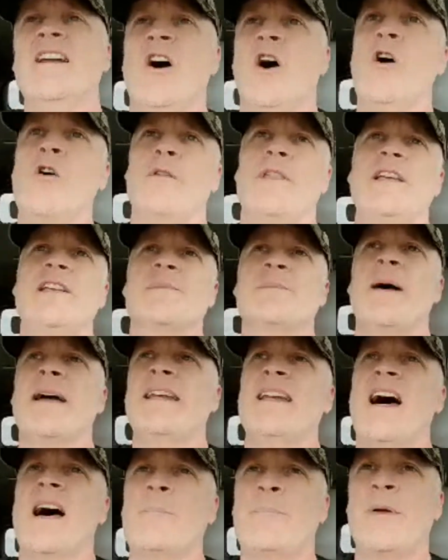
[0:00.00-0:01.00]
oh, these might
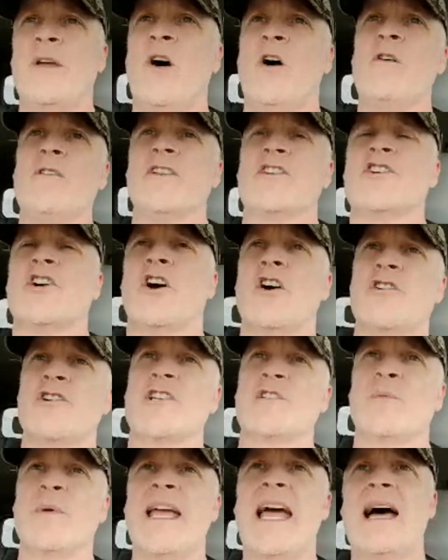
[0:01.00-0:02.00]
not be all the
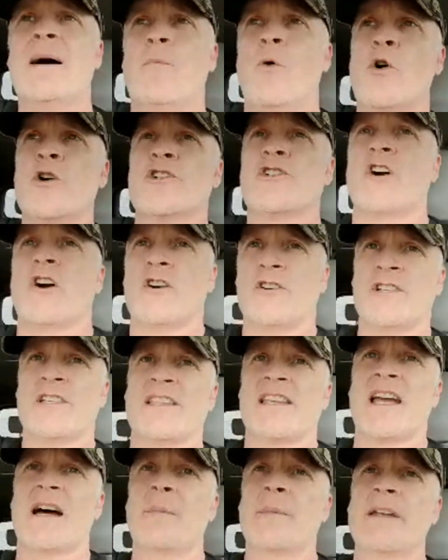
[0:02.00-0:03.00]
charges. We got more charges
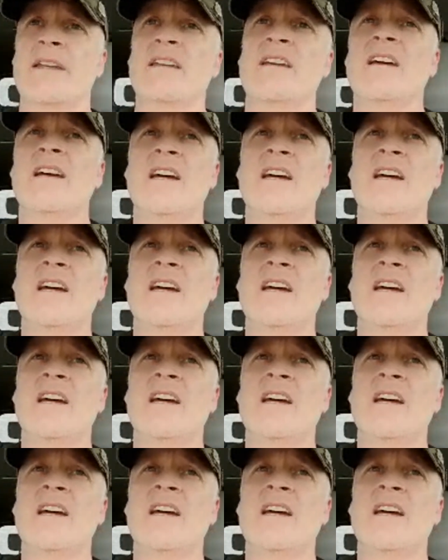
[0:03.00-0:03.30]
coming.